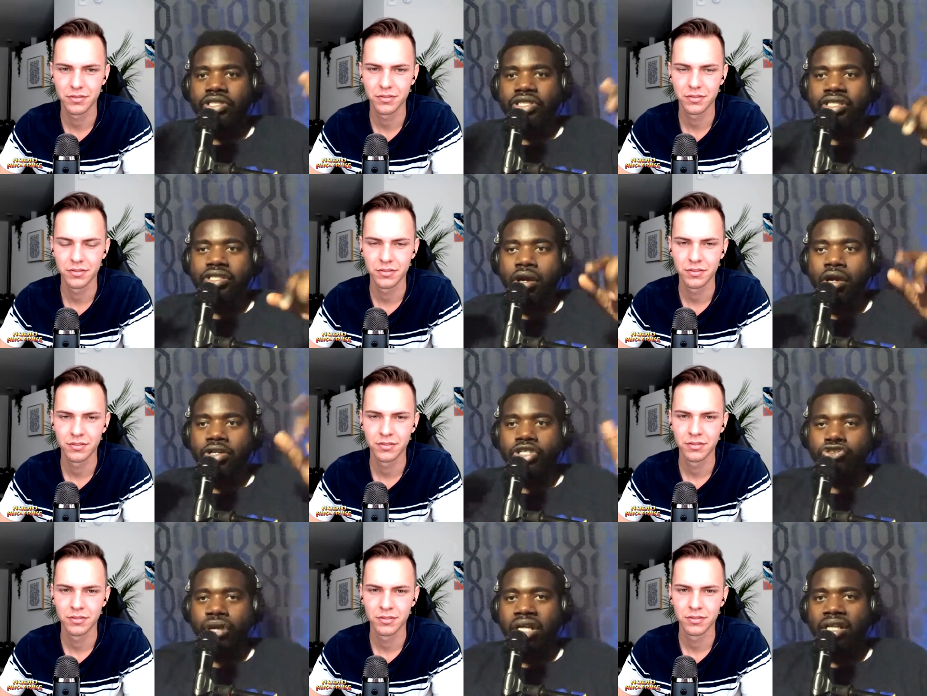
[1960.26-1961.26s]
Speaker 1: languages
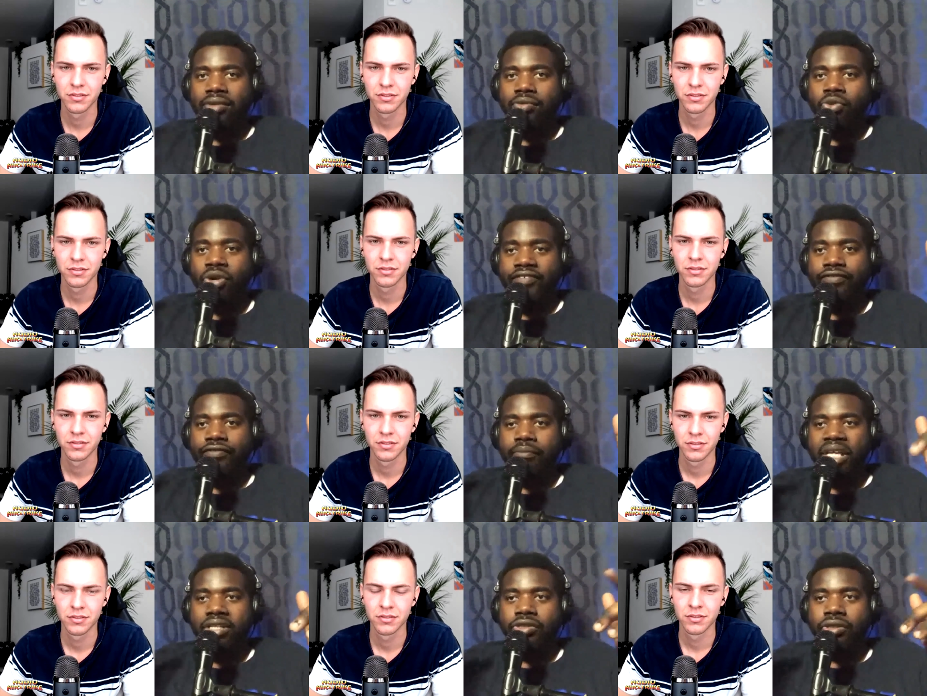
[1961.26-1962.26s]
are struggling
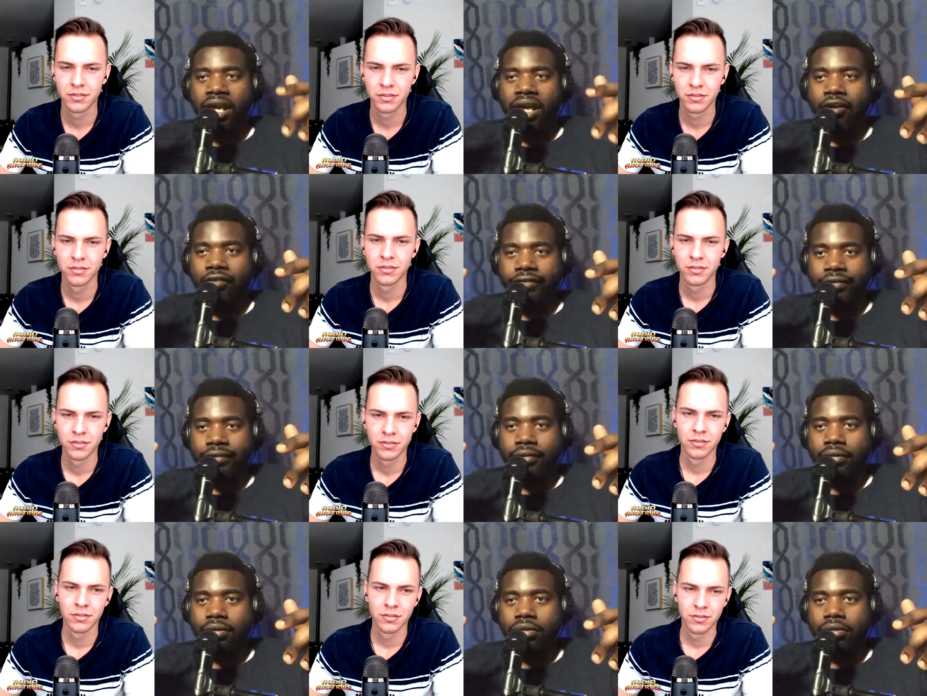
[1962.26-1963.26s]
with mental
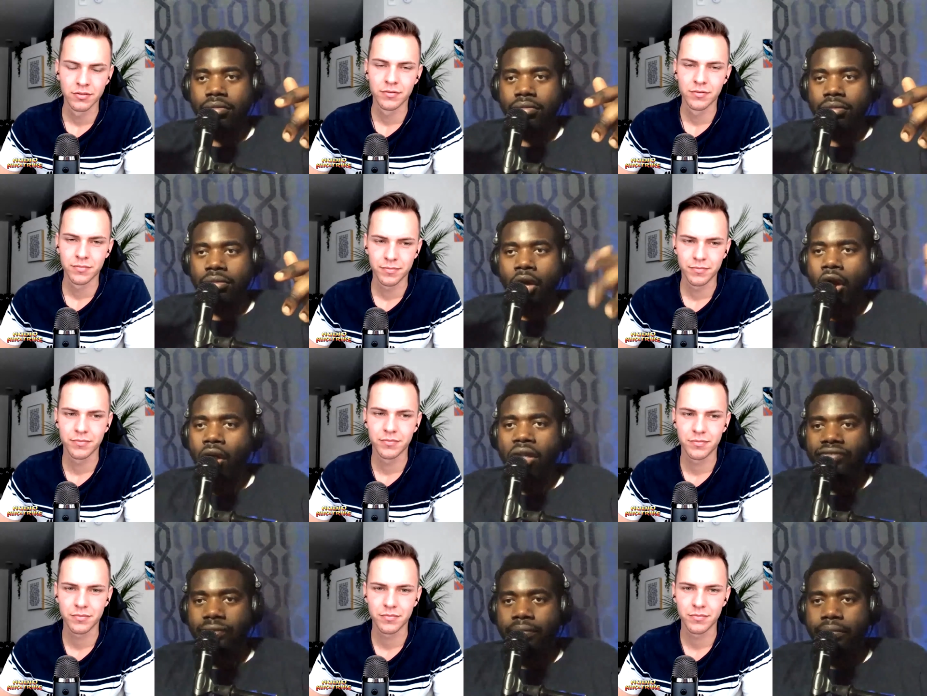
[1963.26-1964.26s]
health.
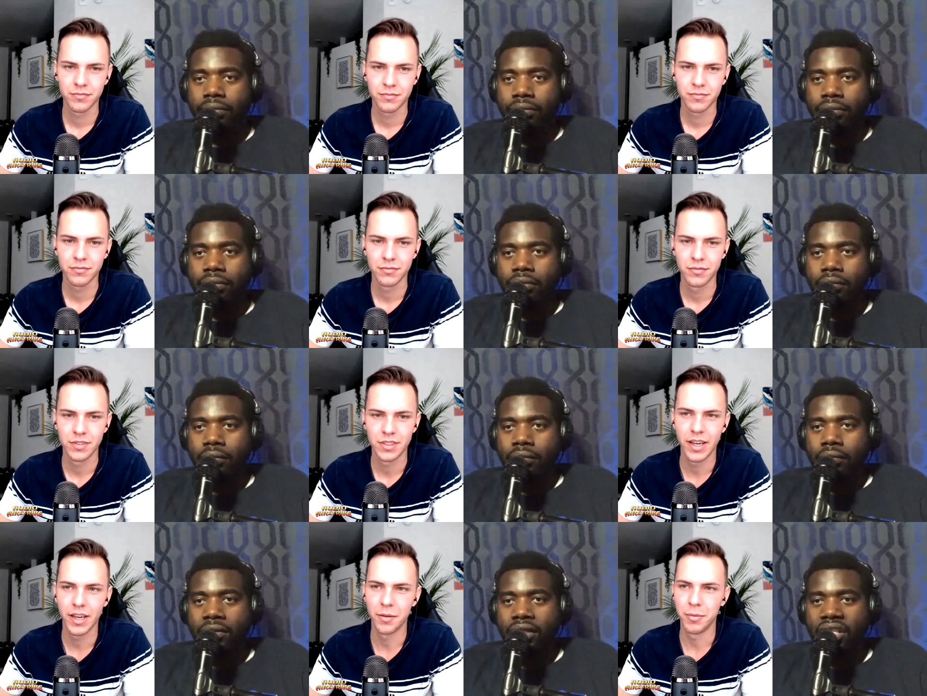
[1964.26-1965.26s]
All of them.
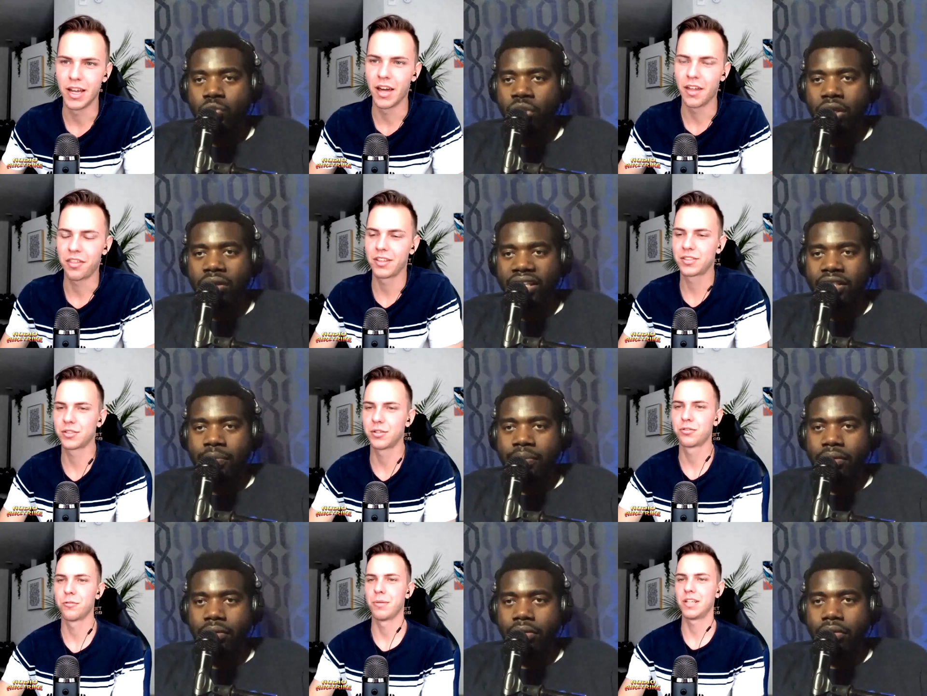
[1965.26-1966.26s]
Yeah, man. I
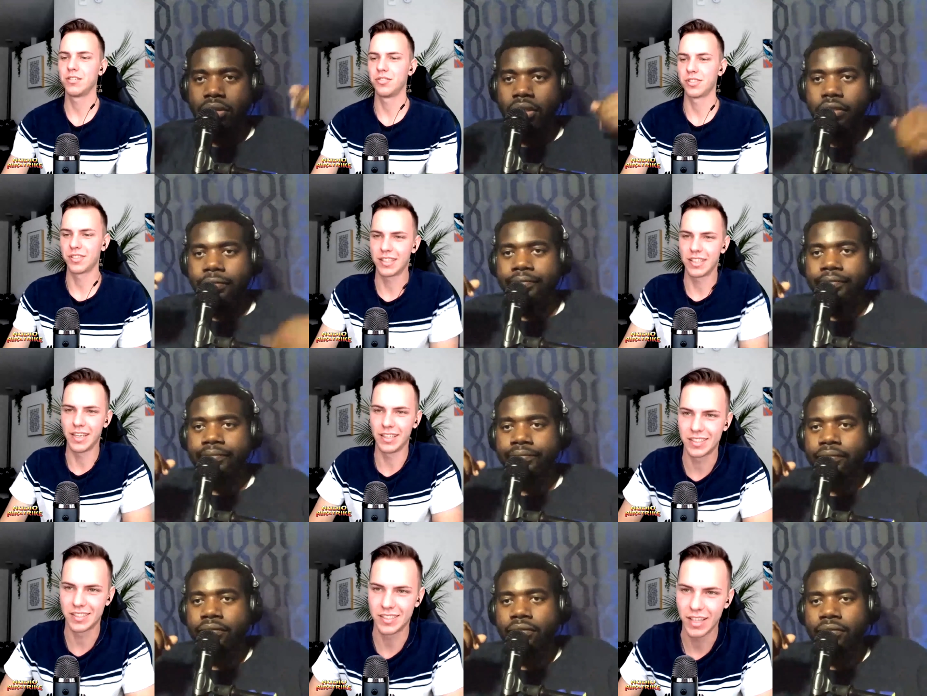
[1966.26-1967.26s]
like think
Speaker 2: social media yeah. just
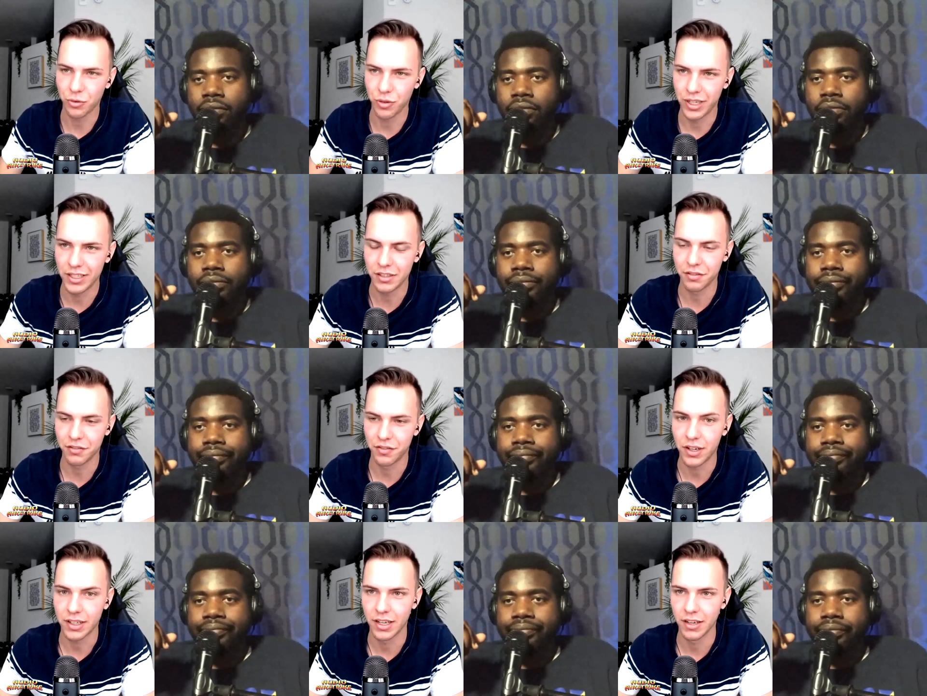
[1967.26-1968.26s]
like
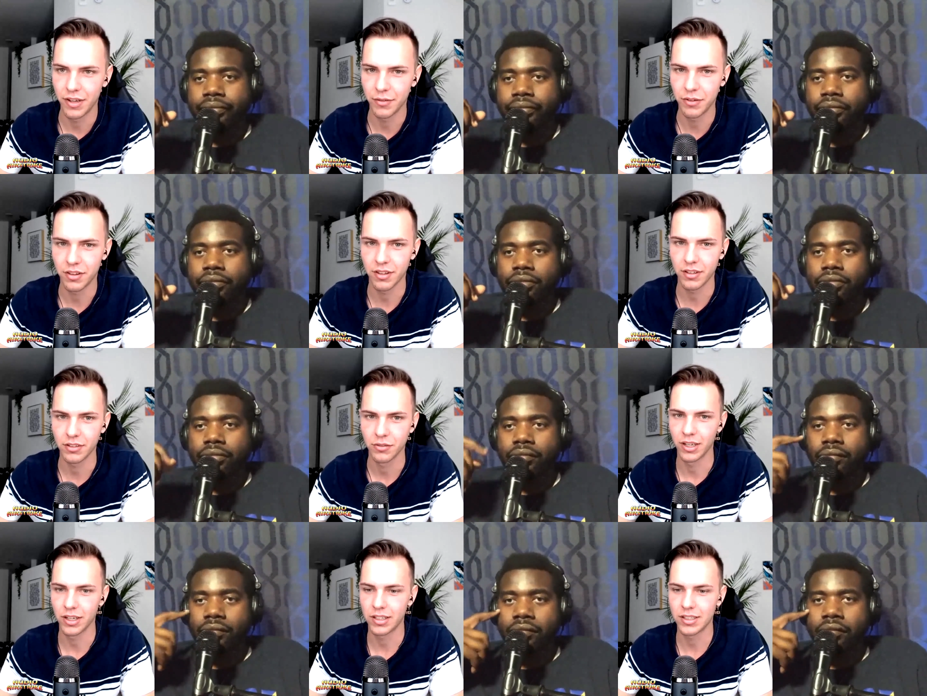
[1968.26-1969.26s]
accelerated the fuck out of
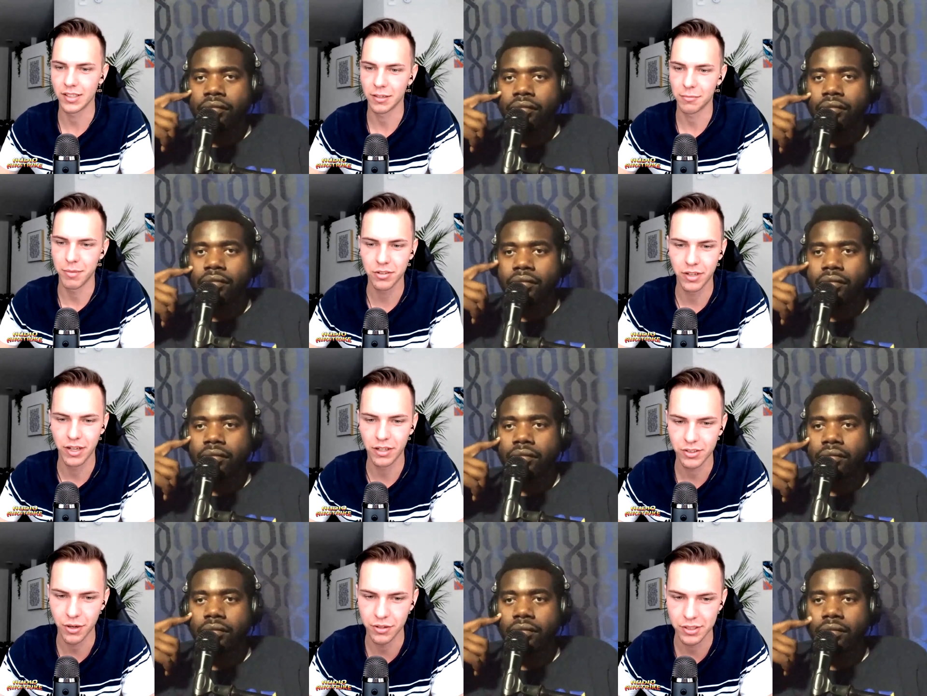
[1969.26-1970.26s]
everything, right? Because like
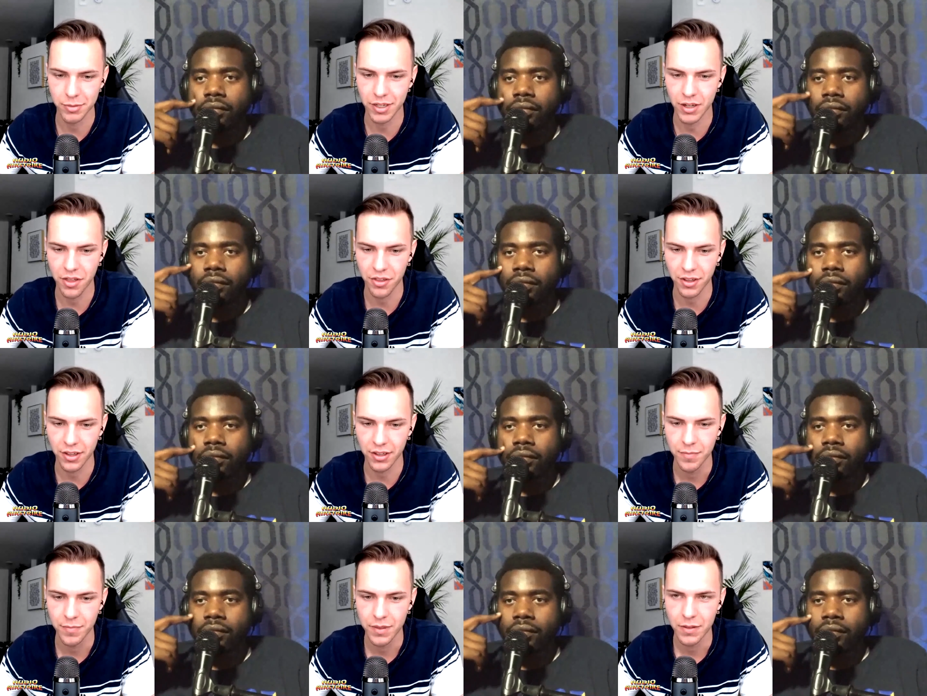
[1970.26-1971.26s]
mental health's always been a
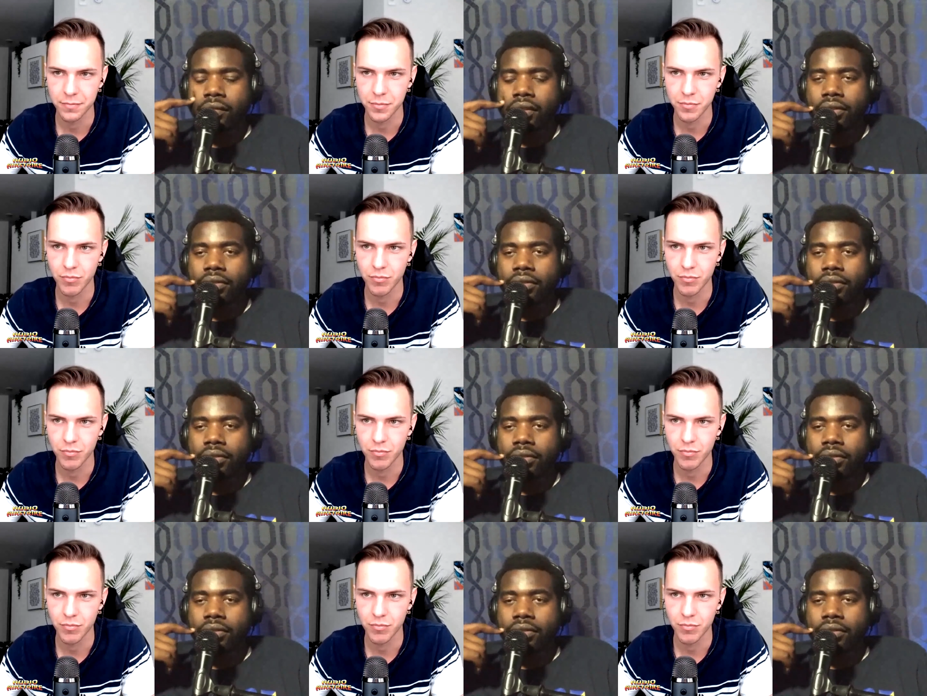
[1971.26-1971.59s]
thing,